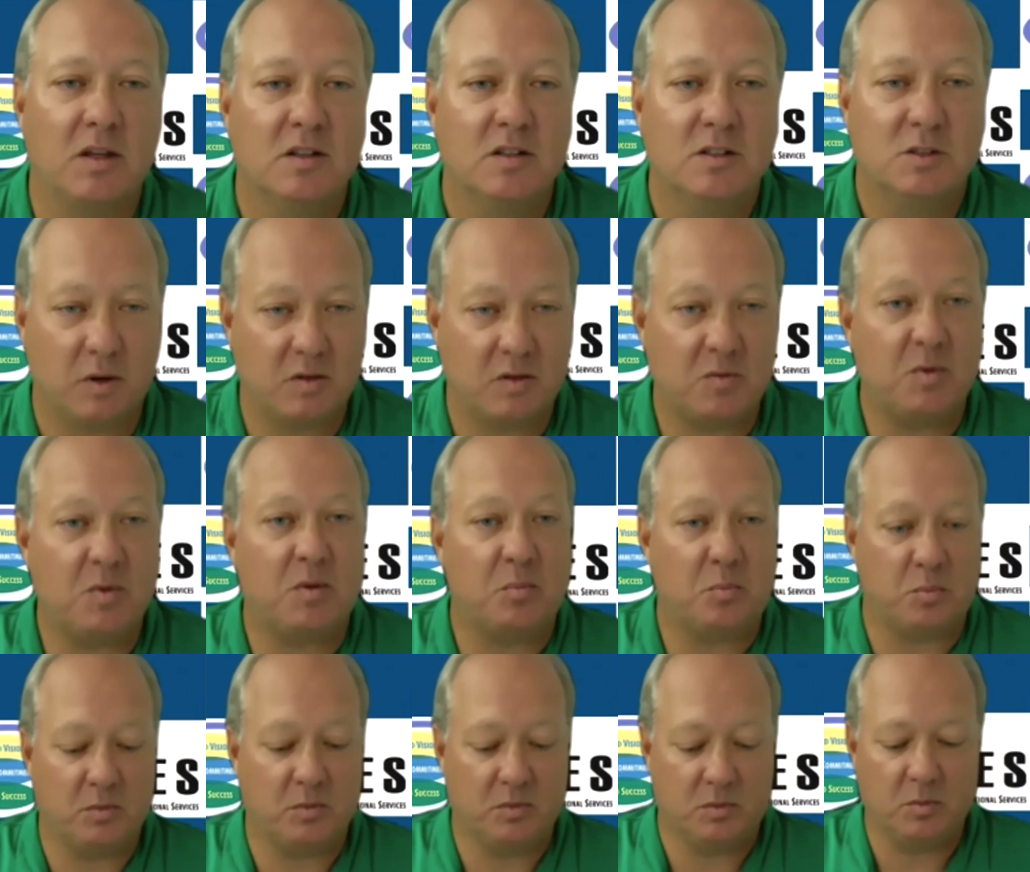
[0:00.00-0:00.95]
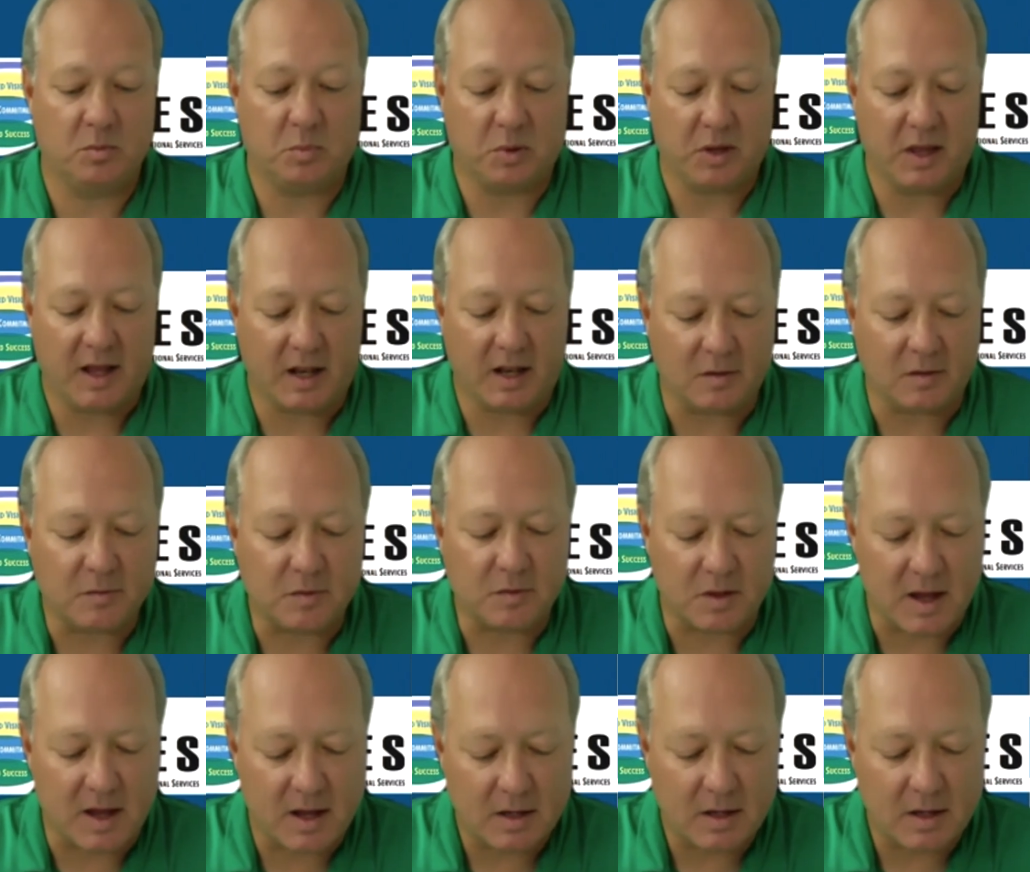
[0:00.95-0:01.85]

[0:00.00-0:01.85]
So we have to be planning for that.